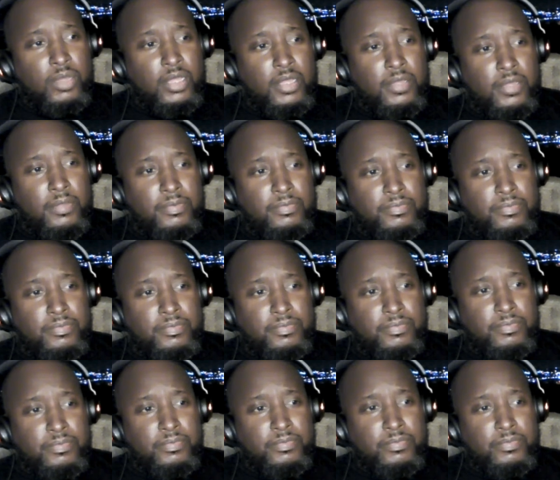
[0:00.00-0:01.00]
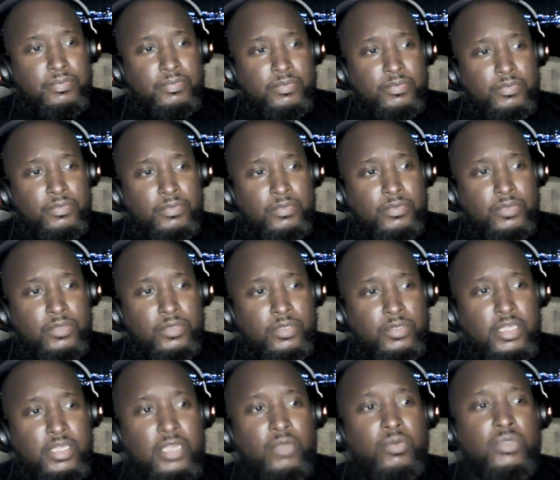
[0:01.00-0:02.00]
um,
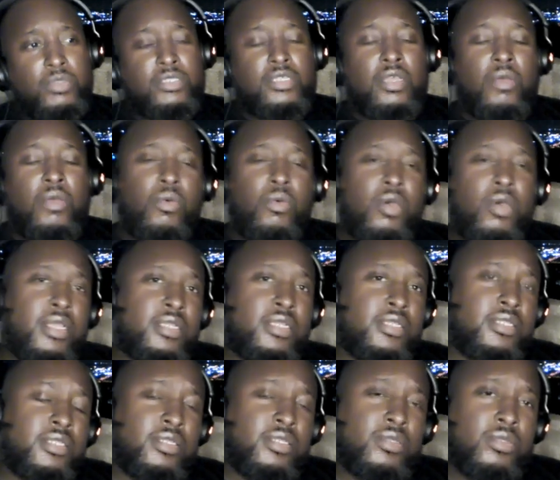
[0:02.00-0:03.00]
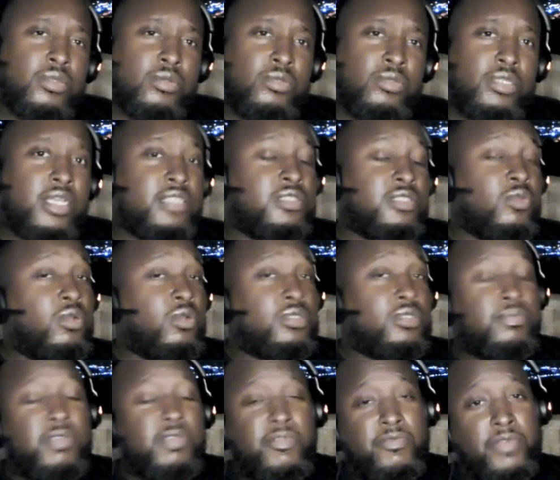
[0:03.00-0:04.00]
dealing with someone who doesn't
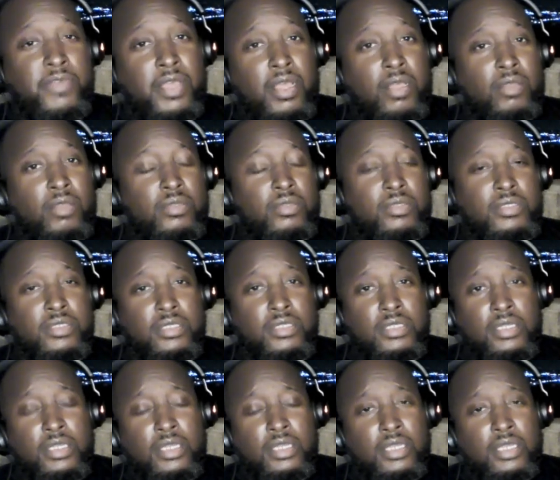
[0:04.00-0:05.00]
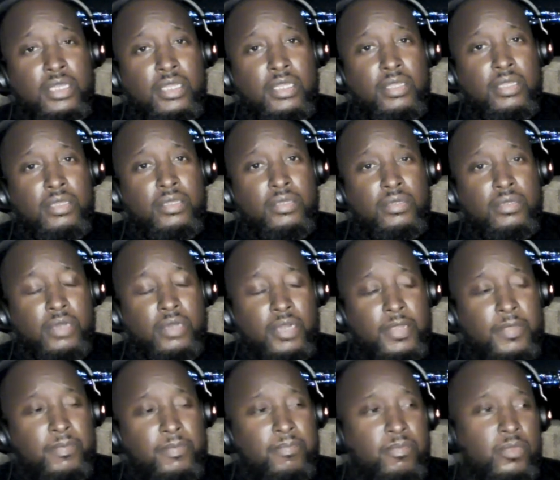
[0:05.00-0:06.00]
want to be found,
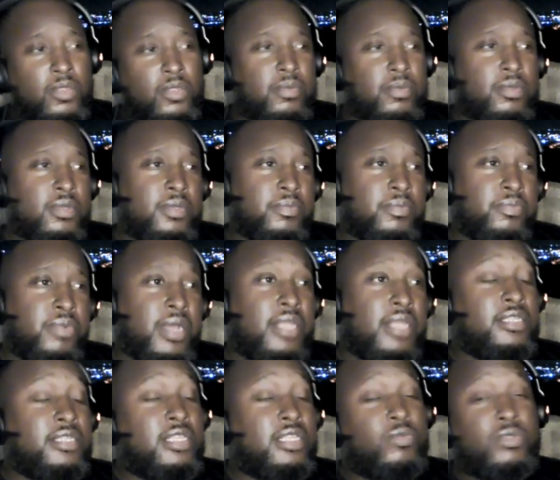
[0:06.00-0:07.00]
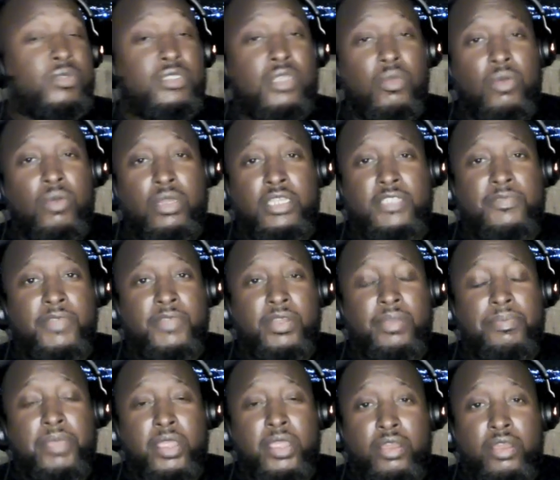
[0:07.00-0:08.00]
right? Probably dealing with someone that's
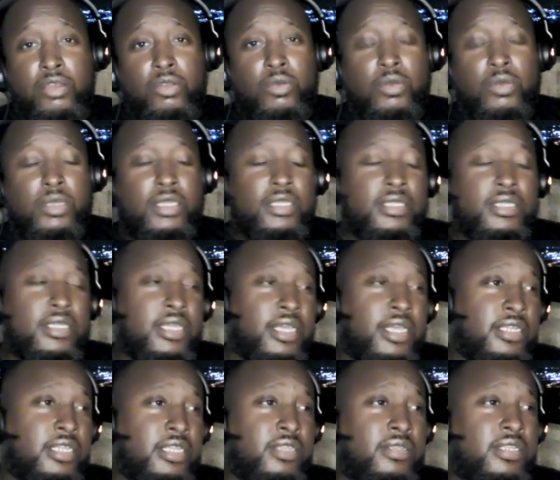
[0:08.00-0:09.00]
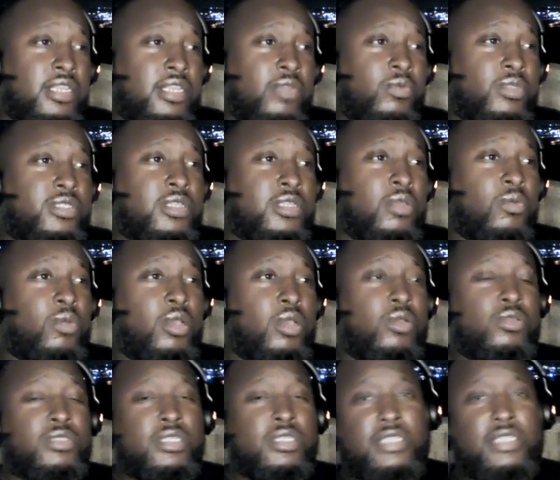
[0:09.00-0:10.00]
very paranoid, and then you're dealing with someone
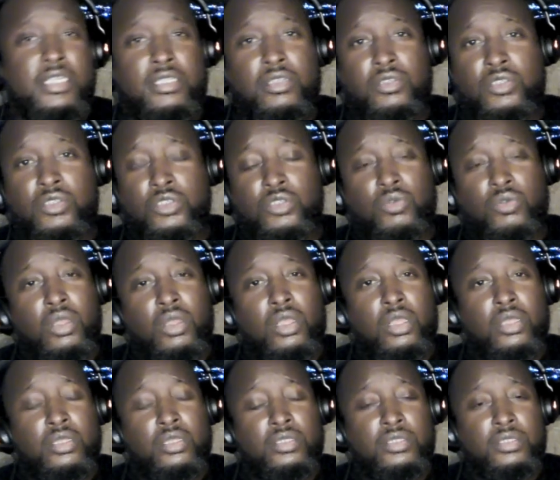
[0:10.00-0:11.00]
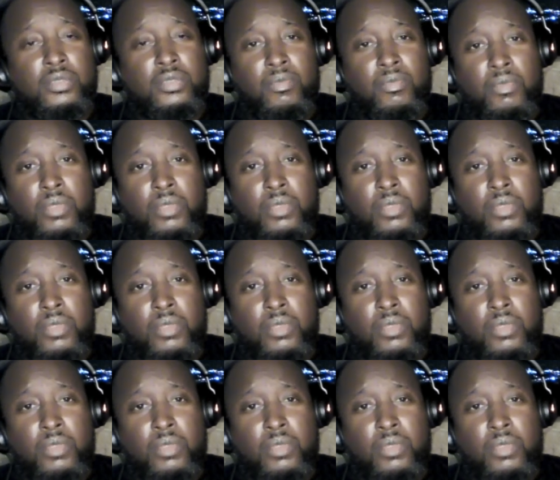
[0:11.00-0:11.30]
who's addicted to drugs.